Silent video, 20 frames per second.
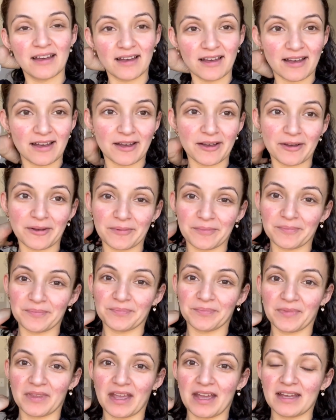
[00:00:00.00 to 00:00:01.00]

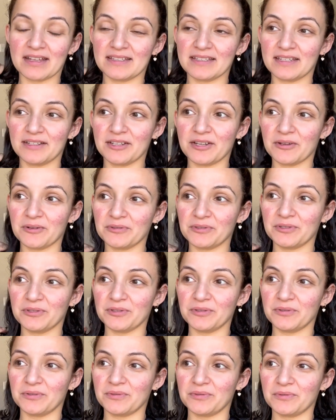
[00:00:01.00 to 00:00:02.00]
Um, I did go
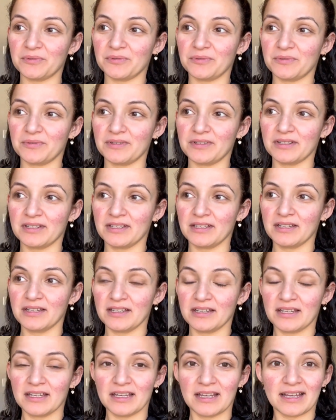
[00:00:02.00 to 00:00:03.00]
to
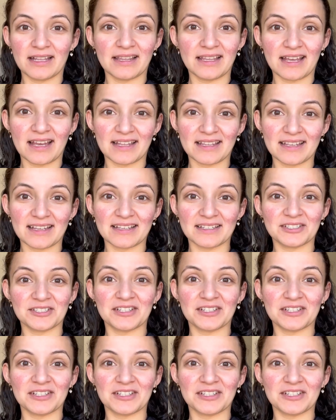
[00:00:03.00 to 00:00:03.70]
Eliana.